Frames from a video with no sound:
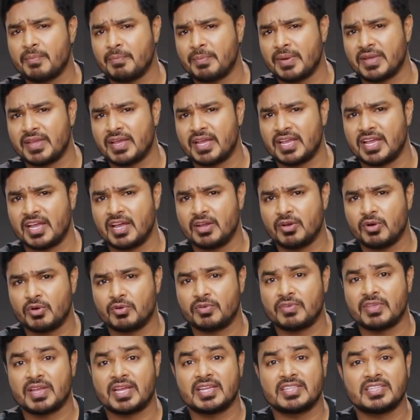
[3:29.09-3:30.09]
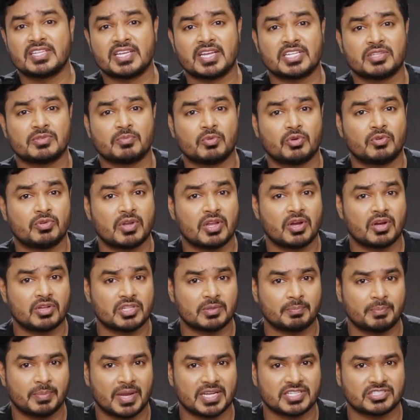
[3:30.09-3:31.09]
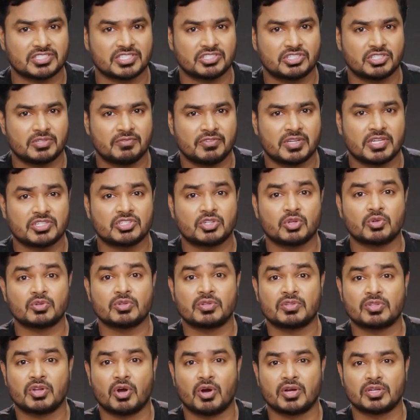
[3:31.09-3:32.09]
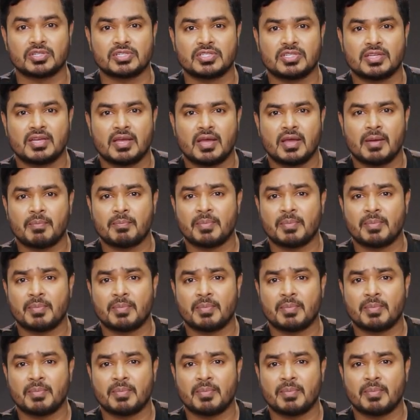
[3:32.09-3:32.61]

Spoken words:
but the hero thinks he is moving on the basis of his own thoughts.